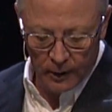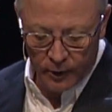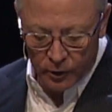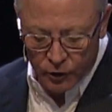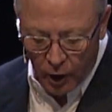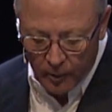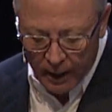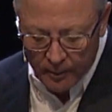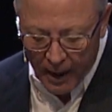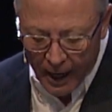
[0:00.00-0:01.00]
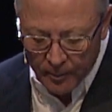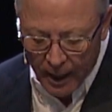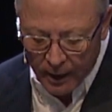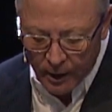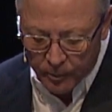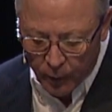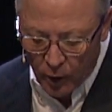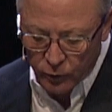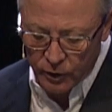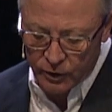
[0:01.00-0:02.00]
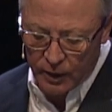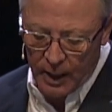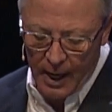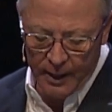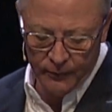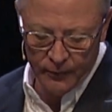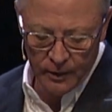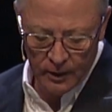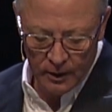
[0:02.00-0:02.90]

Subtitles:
There are so many man-made approaches to life,